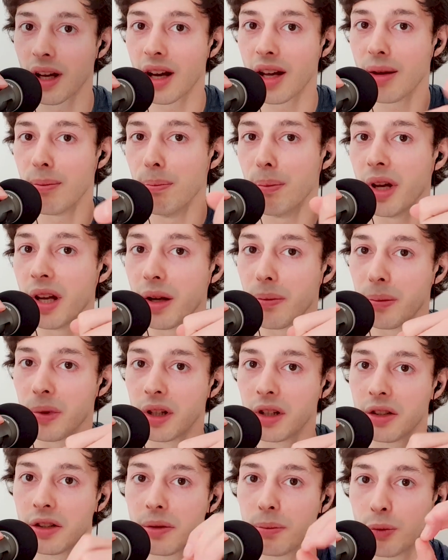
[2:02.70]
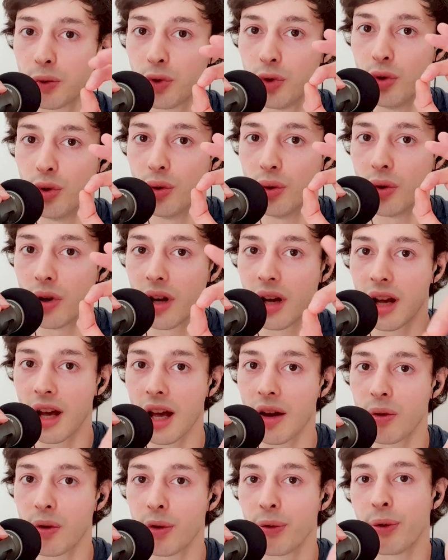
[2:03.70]
minimalism to
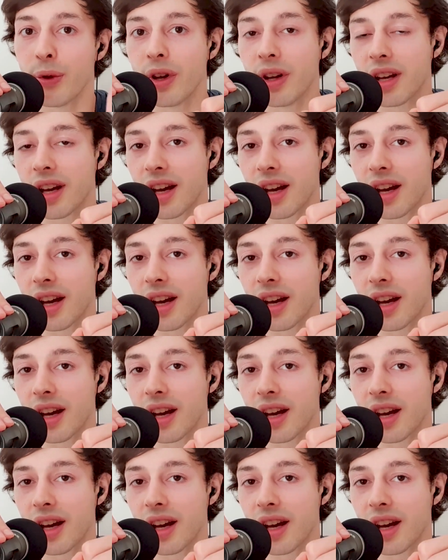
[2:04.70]
everything,